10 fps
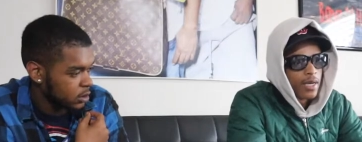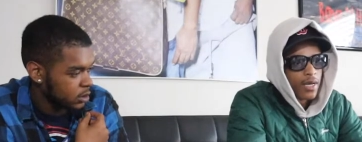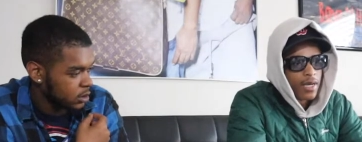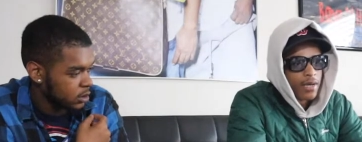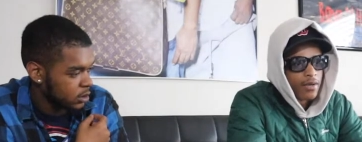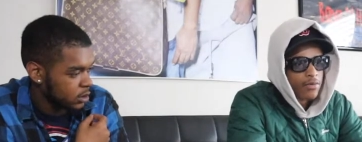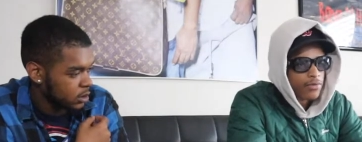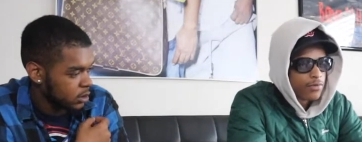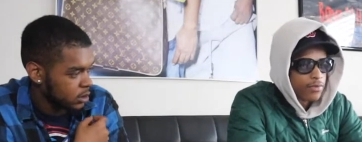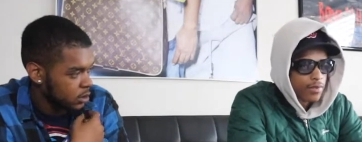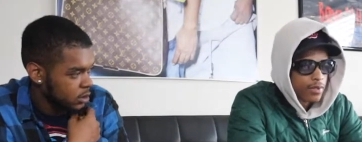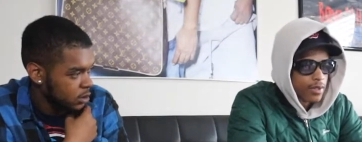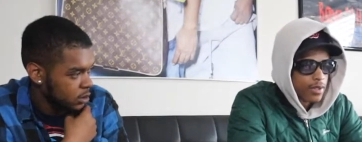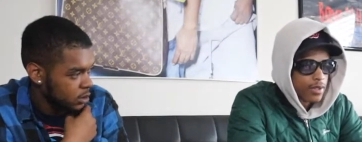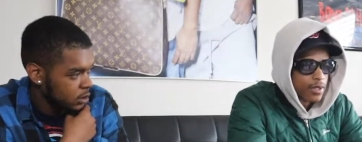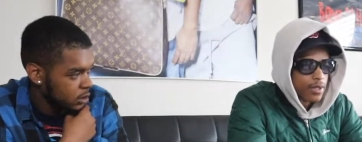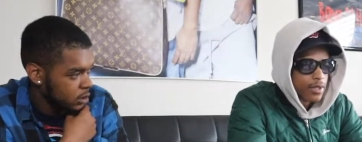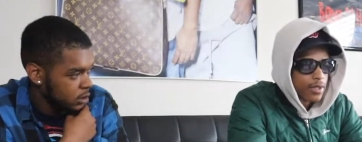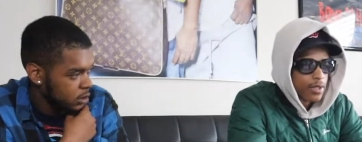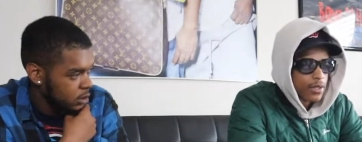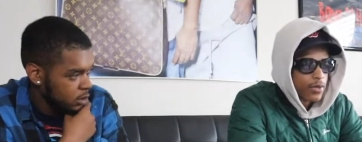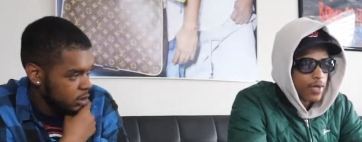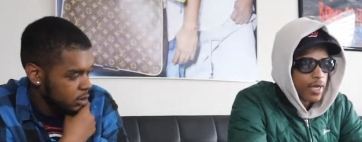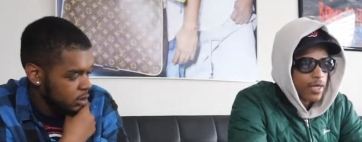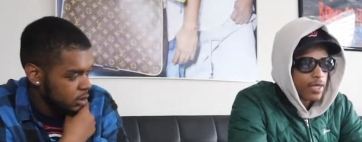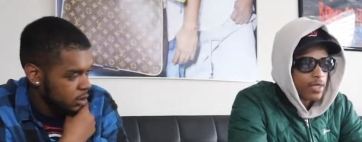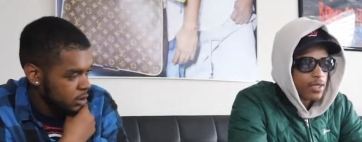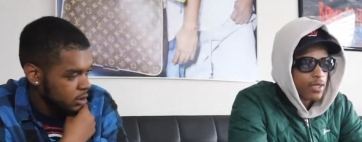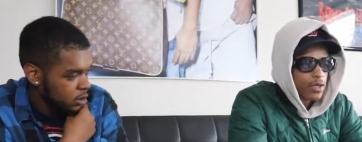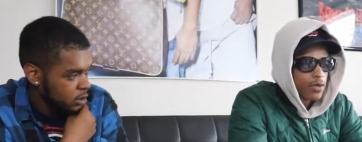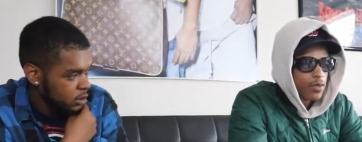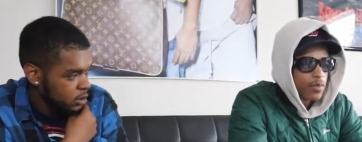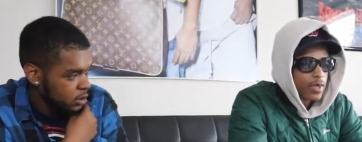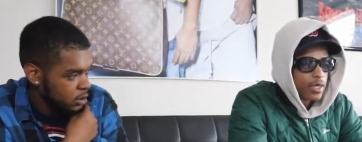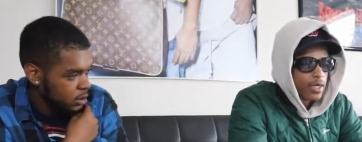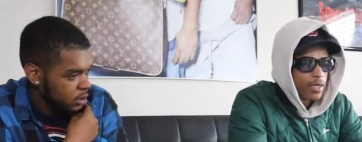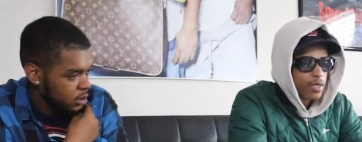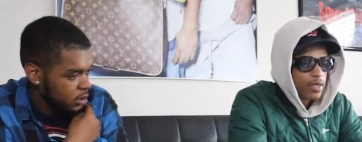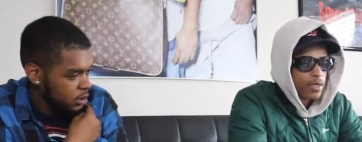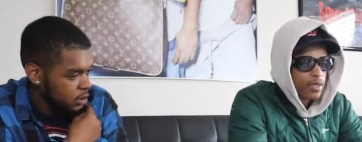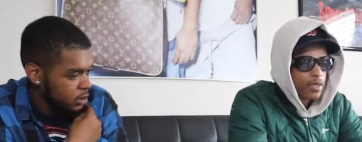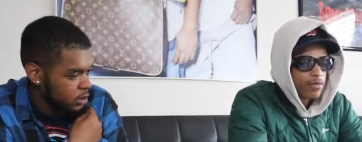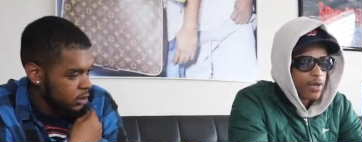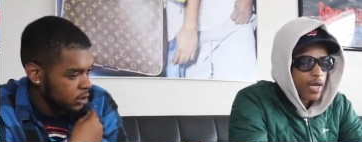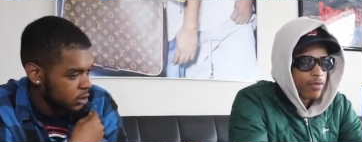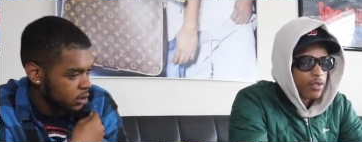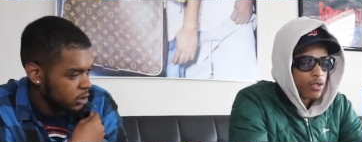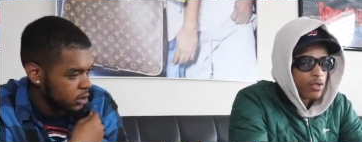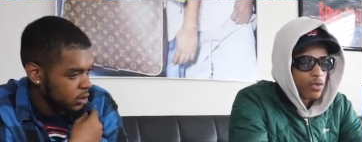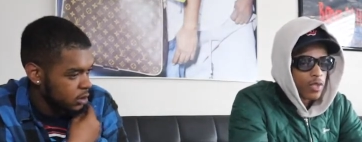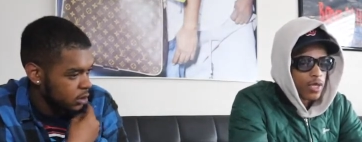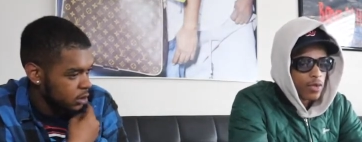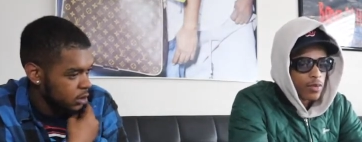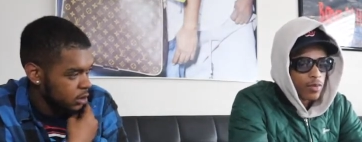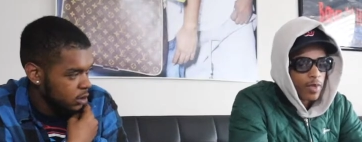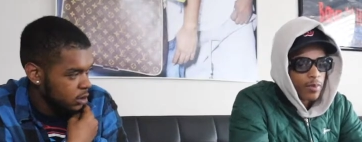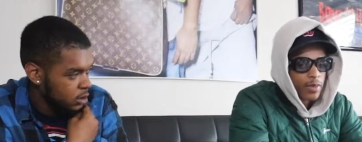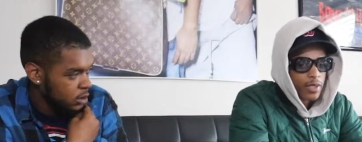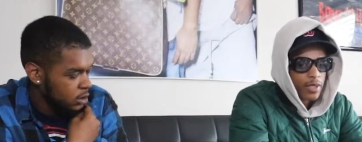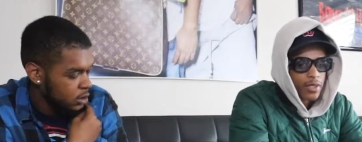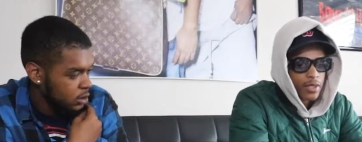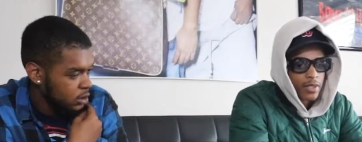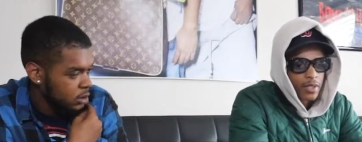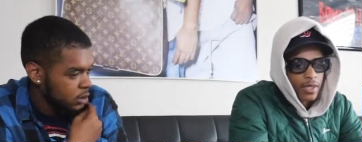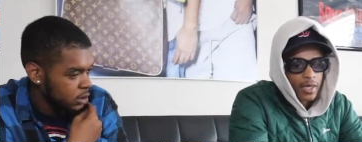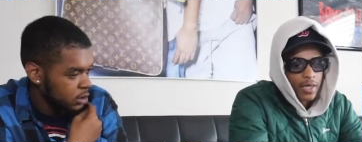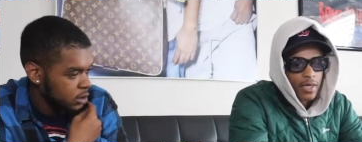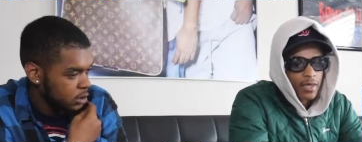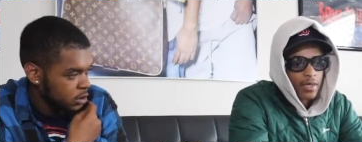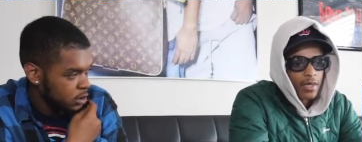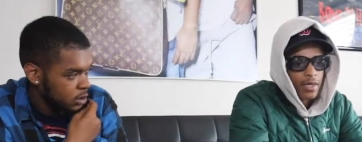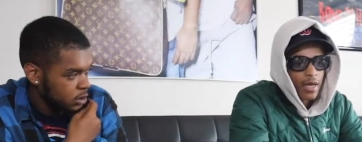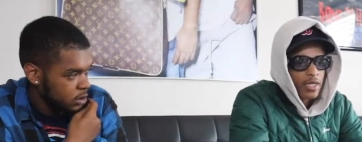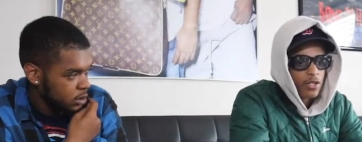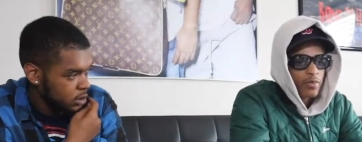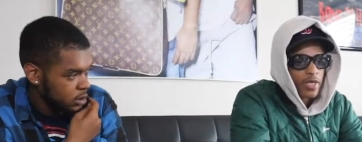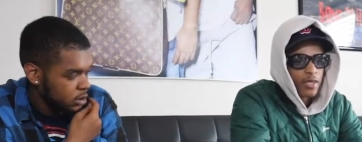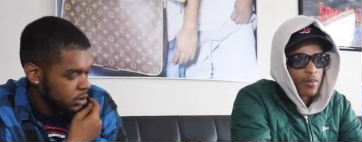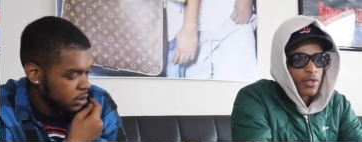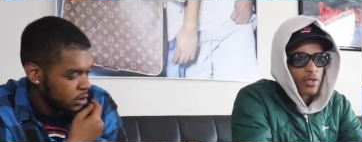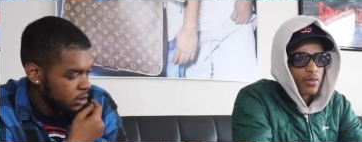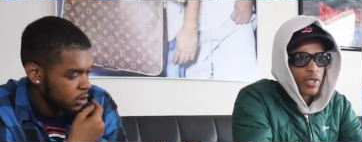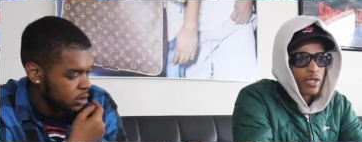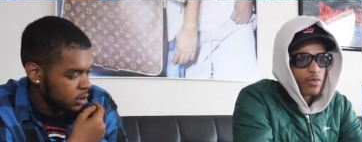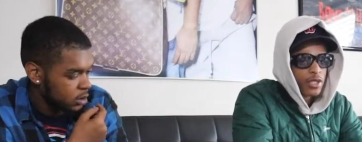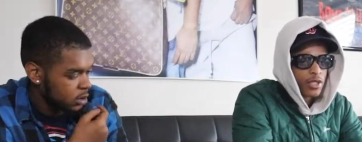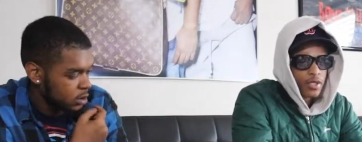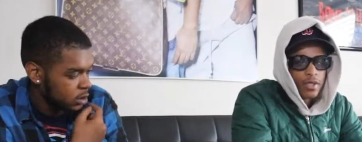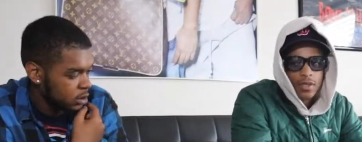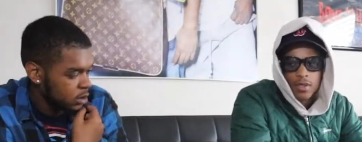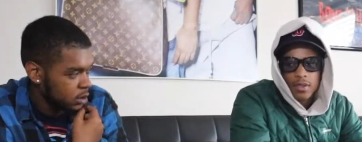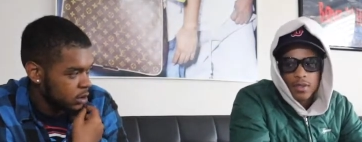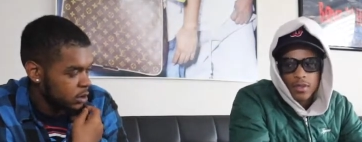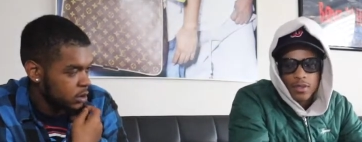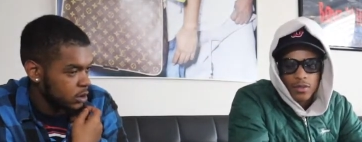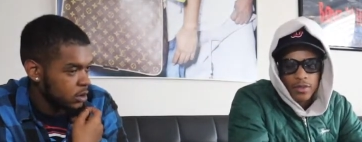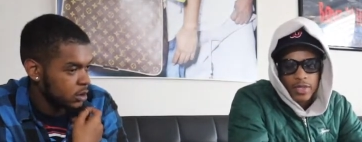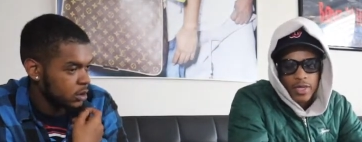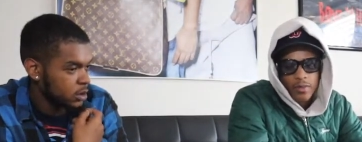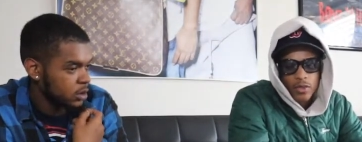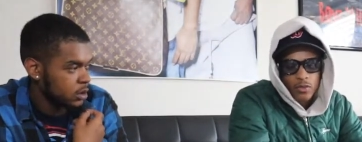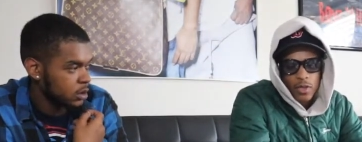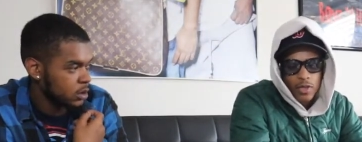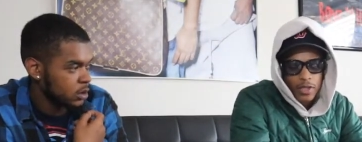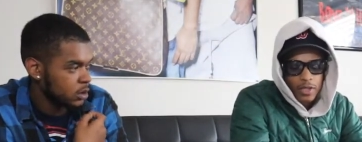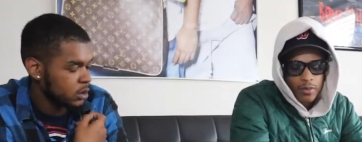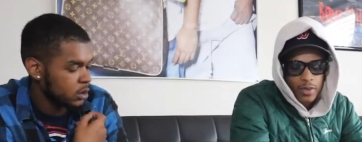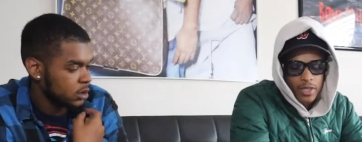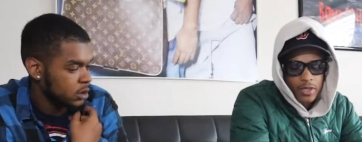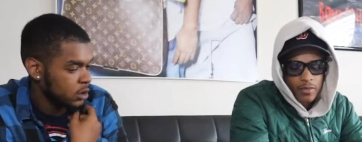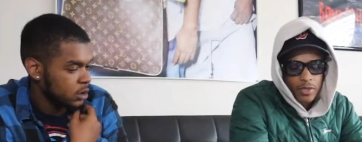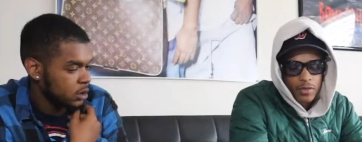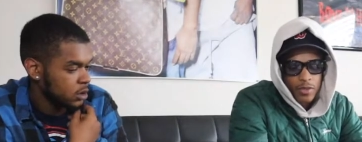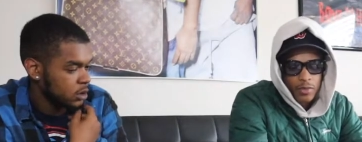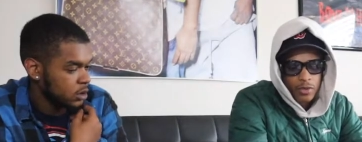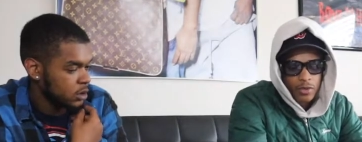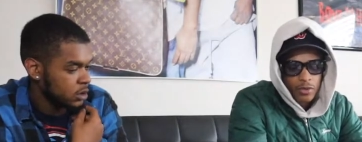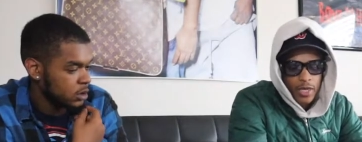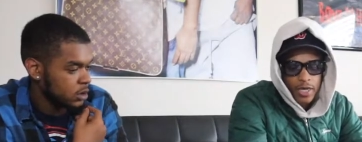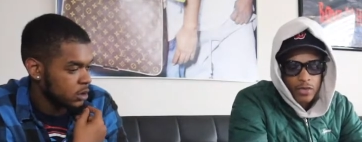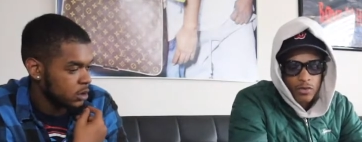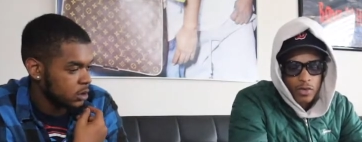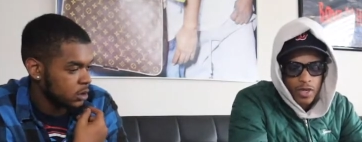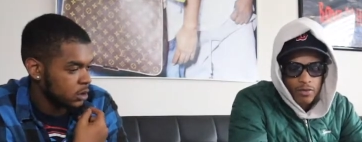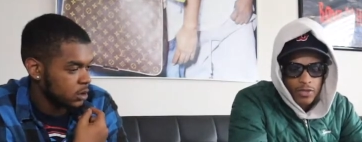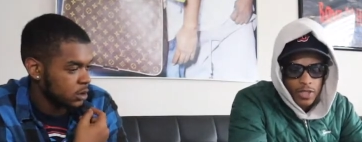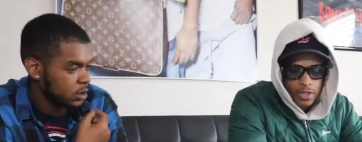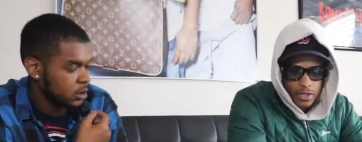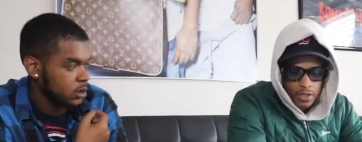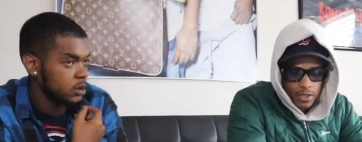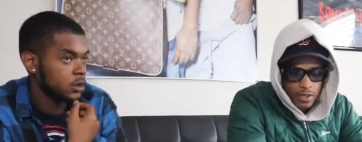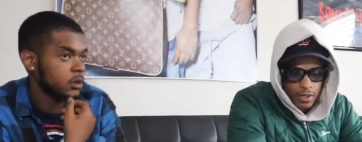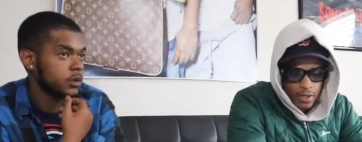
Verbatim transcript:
Speaker 1: I've created so many different avenues with the helps of my peers, and I just met them on some random shit. So it was like, I'm just walking in places, meeting people through casual conversation,